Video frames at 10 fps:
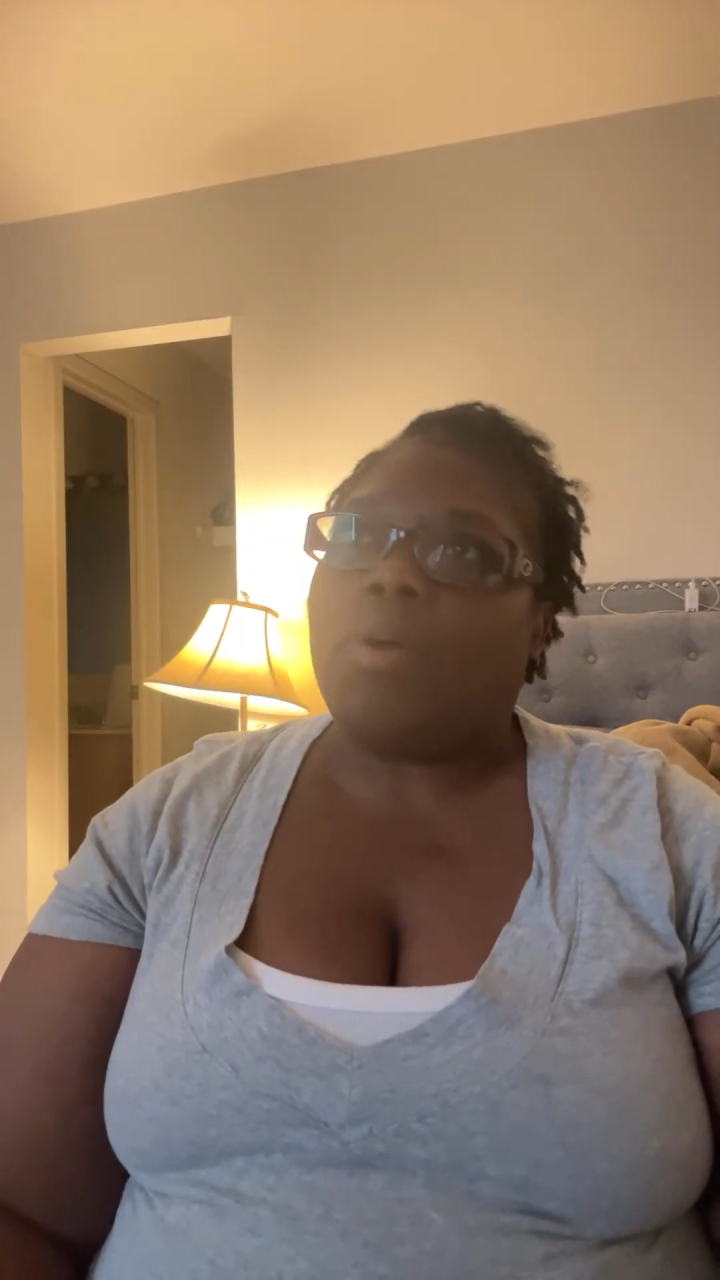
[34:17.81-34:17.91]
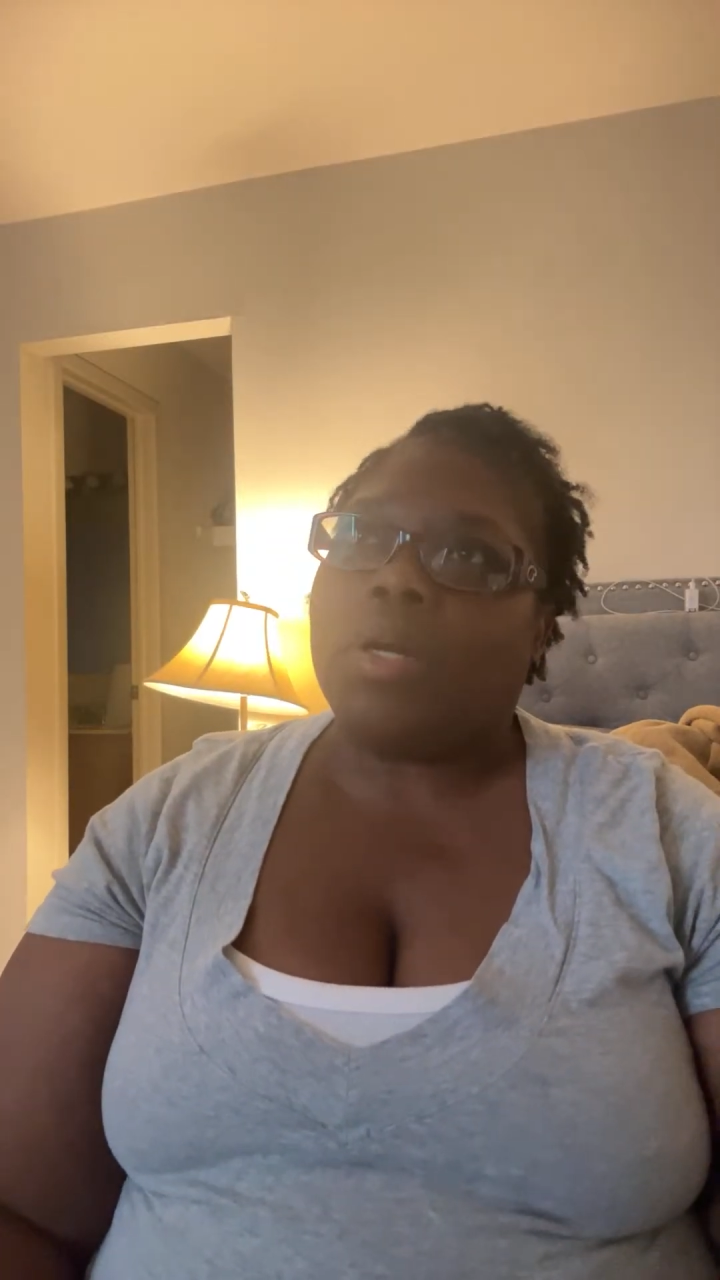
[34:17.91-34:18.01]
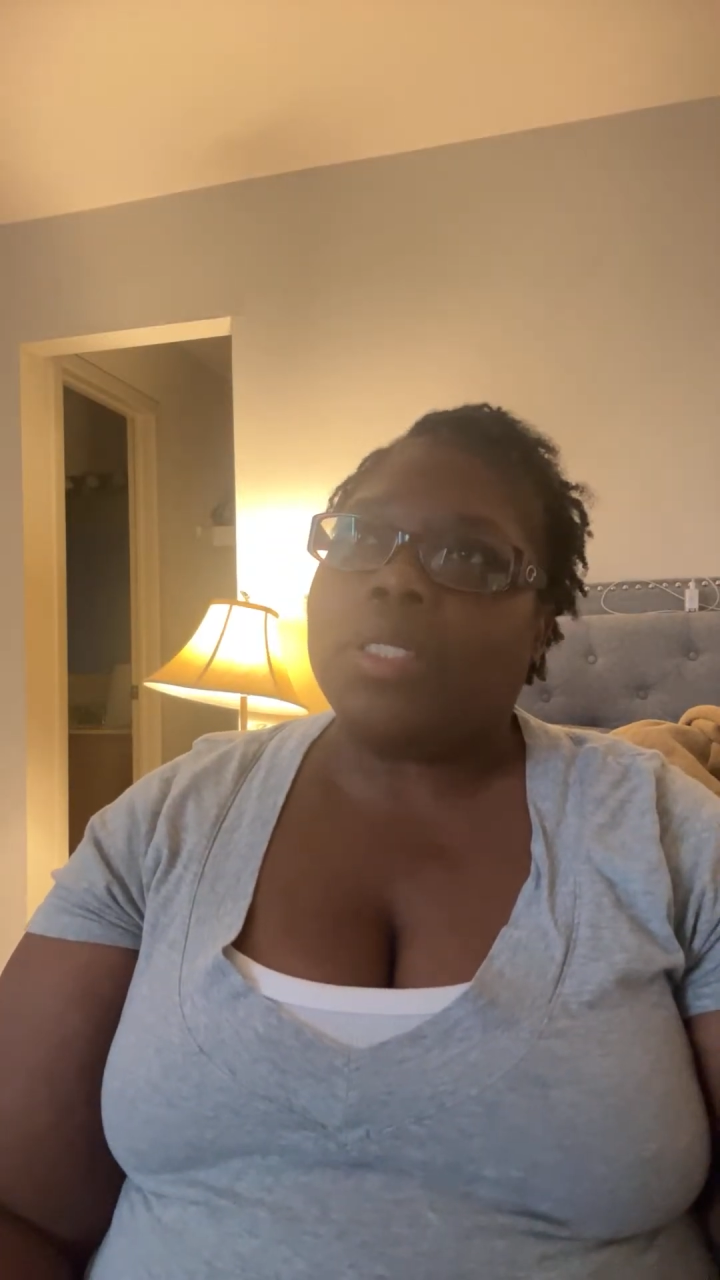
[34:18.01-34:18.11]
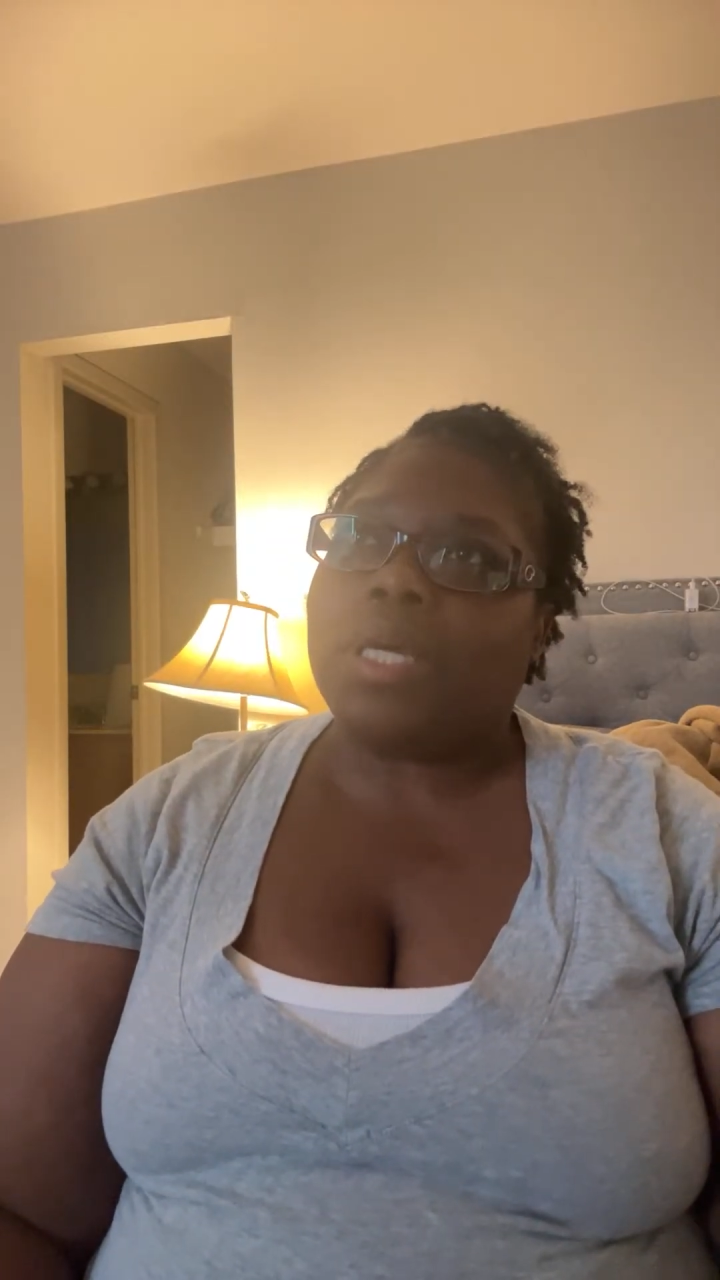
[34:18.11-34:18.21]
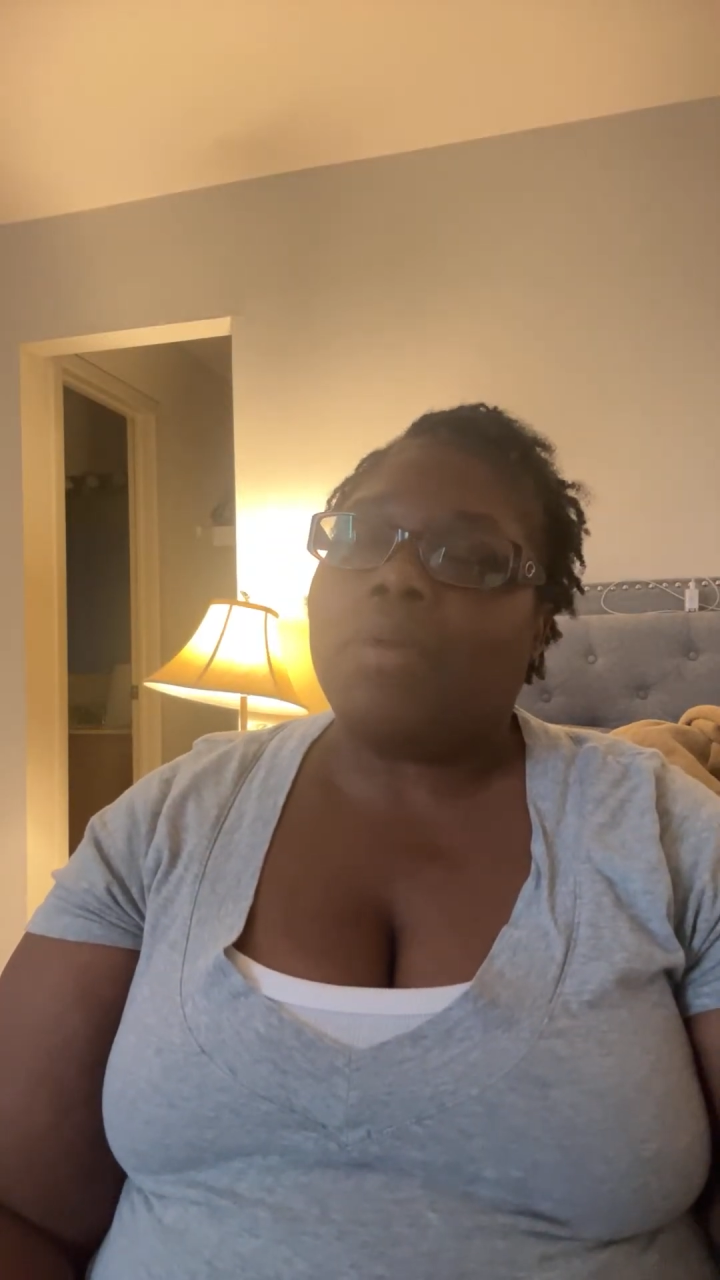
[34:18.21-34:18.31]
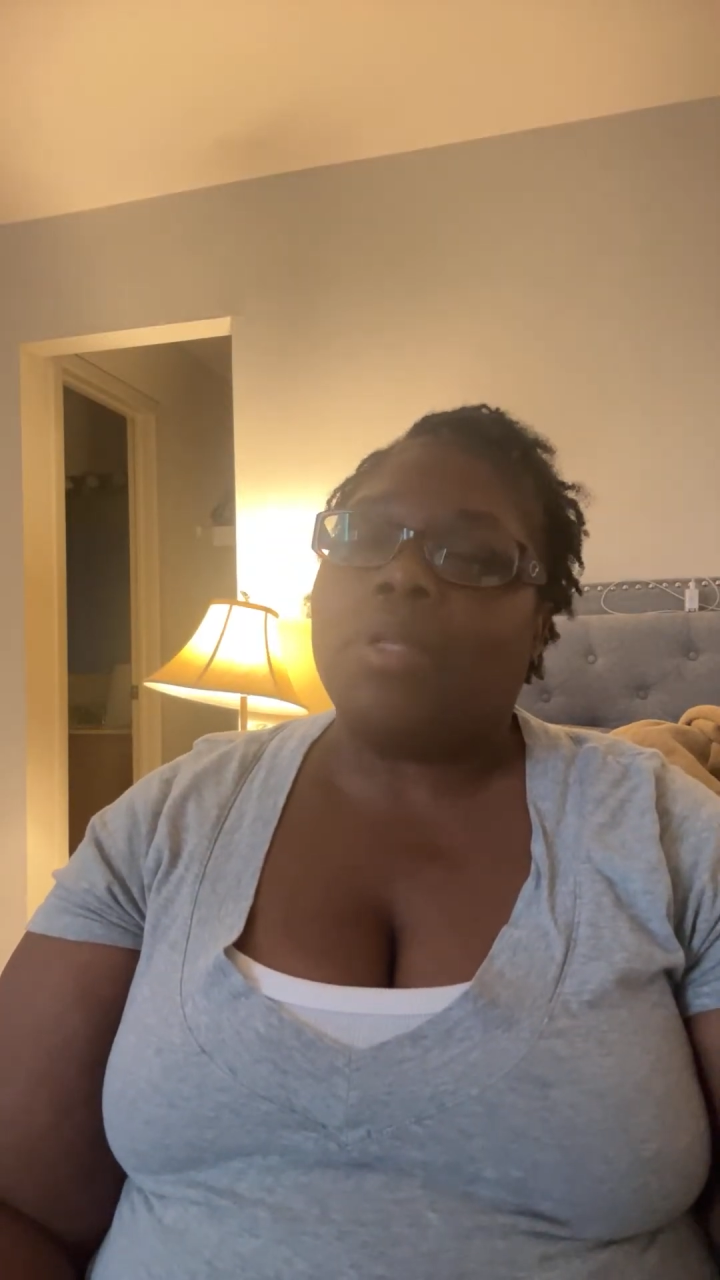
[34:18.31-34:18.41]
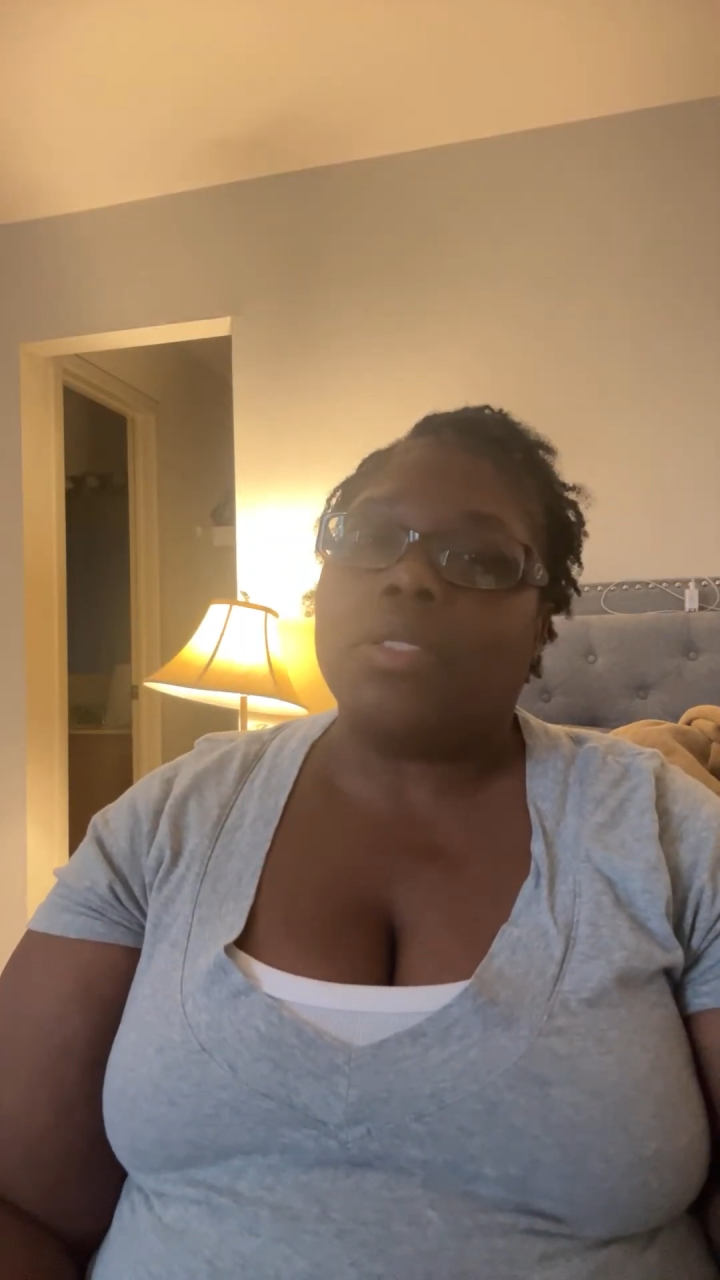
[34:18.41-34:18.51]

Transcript: all the time.